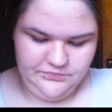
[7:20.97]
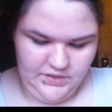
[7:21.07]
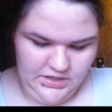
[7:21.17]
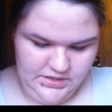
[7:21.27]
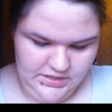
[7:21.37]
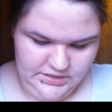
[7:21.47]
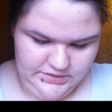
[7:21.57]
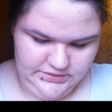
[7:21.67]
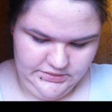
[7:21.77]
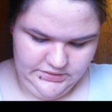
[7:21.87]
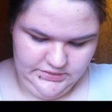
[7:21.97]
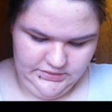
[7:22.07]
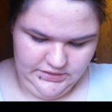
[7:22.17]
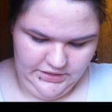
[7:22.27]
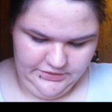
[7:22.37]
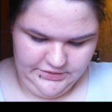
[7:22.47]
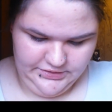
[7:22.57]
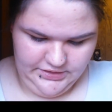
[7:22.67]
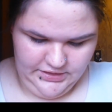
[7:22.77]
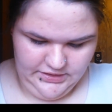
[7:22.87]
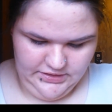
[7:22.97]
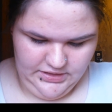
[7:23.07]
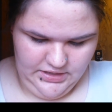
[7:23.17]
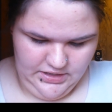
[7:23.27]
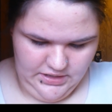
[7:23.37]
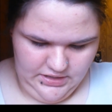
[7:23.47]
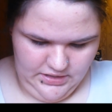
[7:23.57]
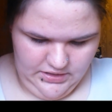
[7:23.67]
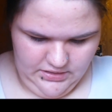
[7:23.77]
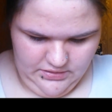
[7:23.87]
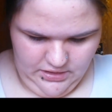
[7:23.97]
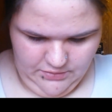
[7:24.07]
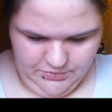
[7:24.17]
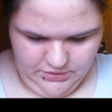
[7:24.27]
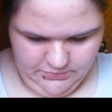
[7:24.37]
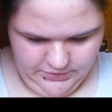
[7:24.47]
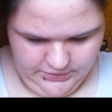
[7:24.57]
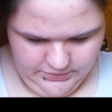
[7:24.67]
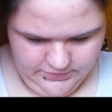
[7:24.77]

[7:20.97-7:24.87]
And then later this night, I'll probably...